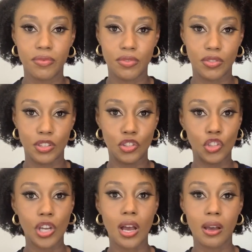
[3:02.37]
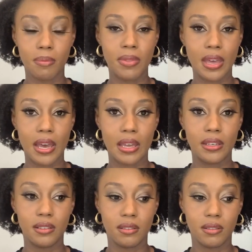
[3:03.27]
the job
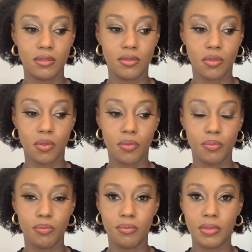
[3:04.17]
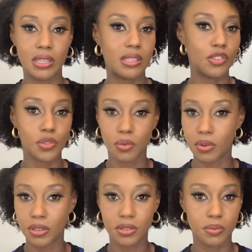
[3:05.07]
that essential
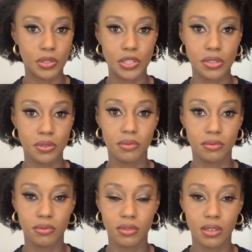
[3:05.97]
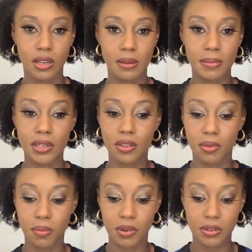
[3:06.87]
oils would do. In
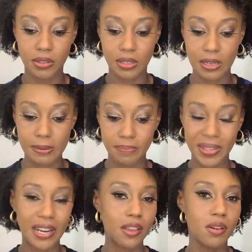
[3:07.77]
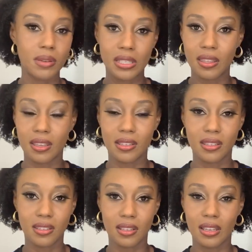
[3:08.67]
other words, and I go into
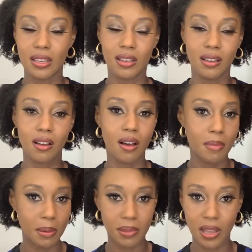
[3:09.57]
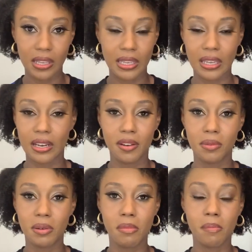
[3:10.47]
this on my blog again. I don't
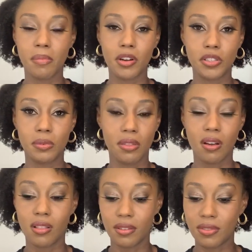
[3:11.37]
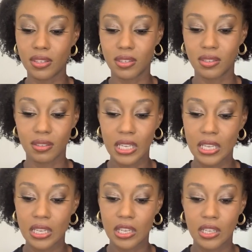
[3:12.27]
want to bombard you with all of this
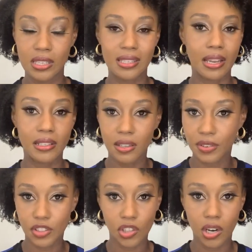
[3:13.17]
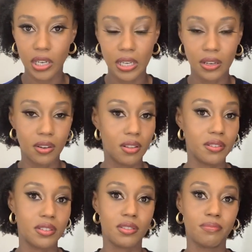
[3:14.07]
scientific jargon and all
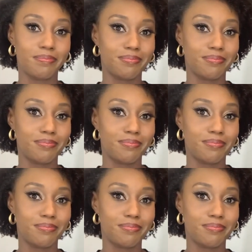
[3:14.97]
this,